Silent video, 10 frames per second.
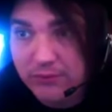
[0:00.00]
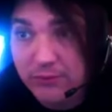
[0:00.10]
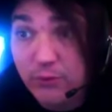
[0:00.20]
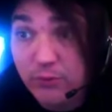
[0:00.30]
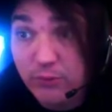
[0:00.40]

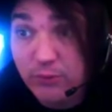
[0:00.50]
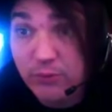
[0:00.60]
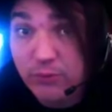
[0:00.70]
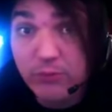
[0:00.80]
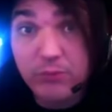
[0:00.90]

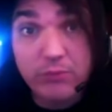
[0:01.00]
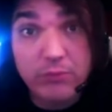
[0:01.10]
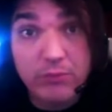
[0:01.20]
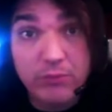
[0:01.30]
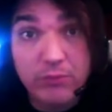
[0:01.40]

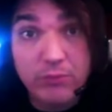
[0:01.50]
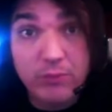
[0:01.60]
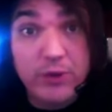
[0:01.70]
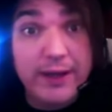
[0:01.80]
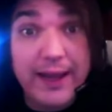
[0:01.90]

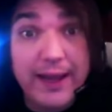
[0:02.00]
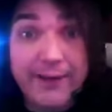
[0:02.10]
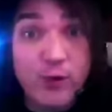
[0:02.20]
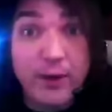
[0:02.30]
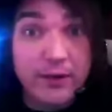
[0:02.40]

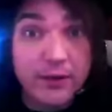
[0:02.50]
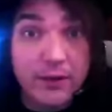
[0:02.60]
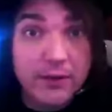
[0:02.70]
(silence)